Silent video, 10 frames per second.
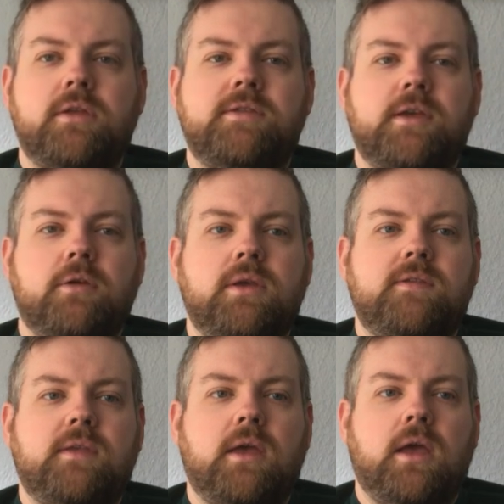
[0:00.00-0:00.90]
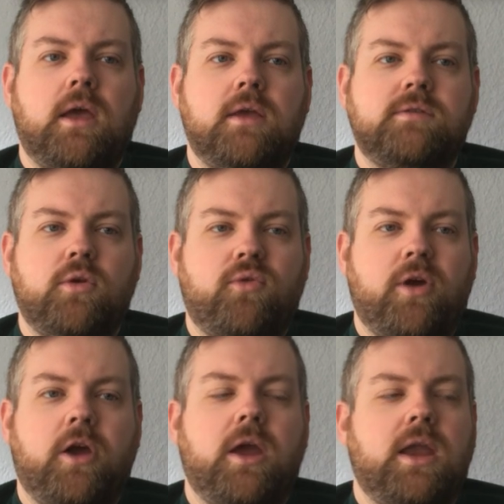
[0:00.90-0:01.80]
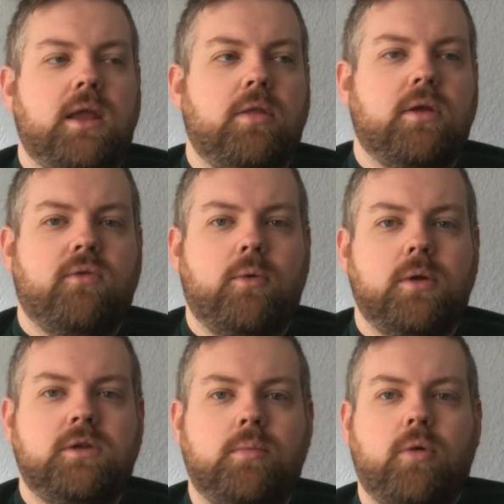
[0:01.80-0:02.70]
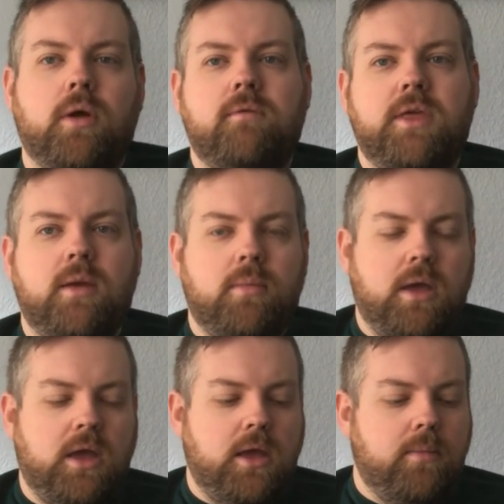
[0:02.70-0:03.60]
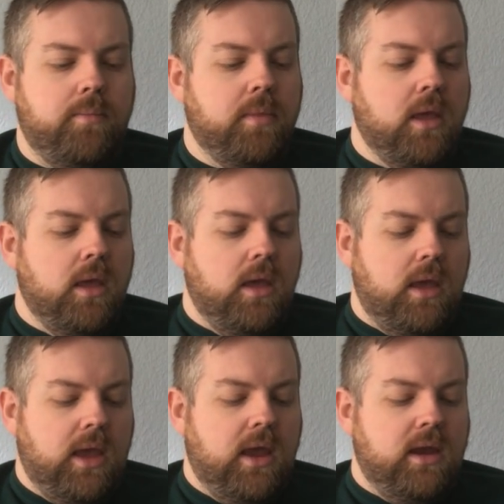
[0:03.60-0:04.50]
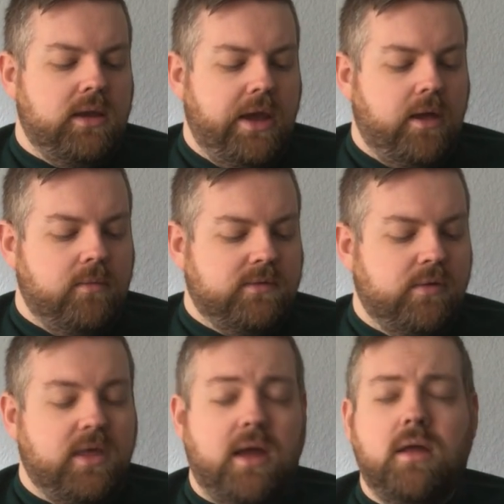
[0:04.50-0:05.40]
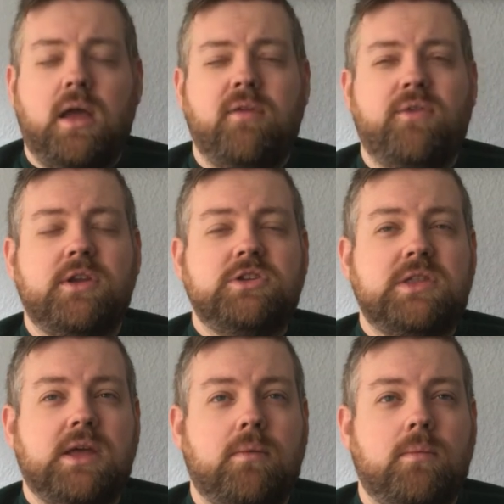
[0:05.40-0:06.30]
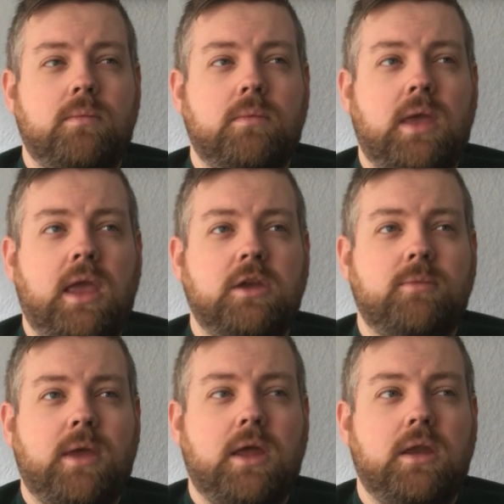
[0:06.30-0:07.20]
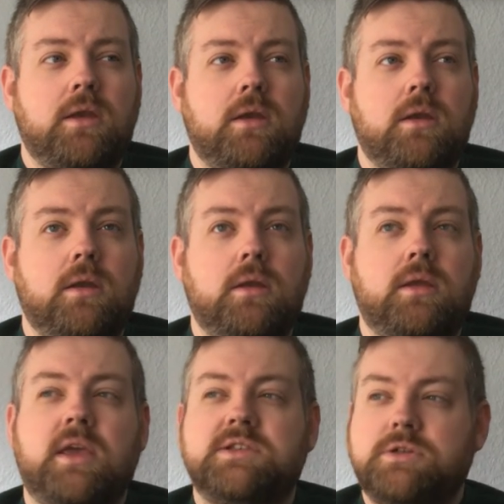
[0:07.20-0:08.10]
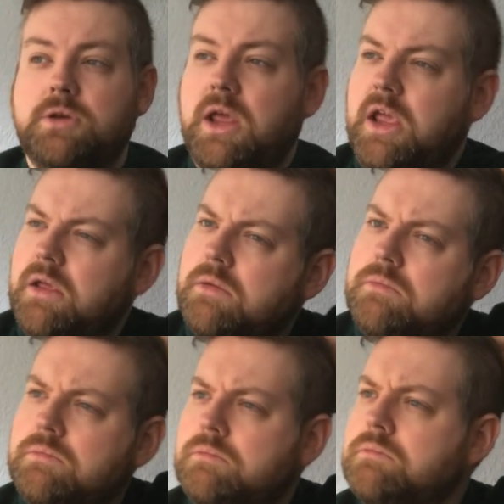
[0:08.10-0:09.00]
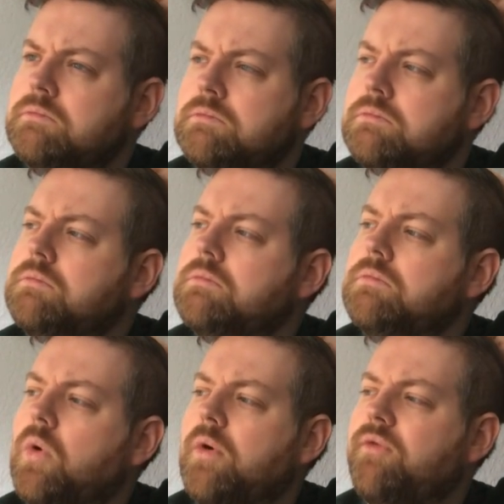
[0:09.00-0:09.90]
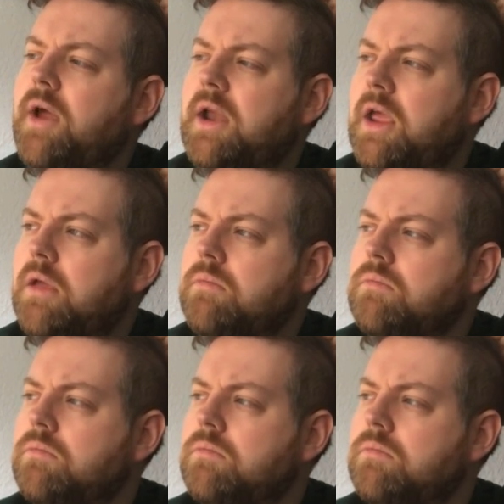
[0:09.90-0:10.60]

series so far, and I look forward to more of them. And yeah, so that I finished that Hanged Man yesterday or Friday.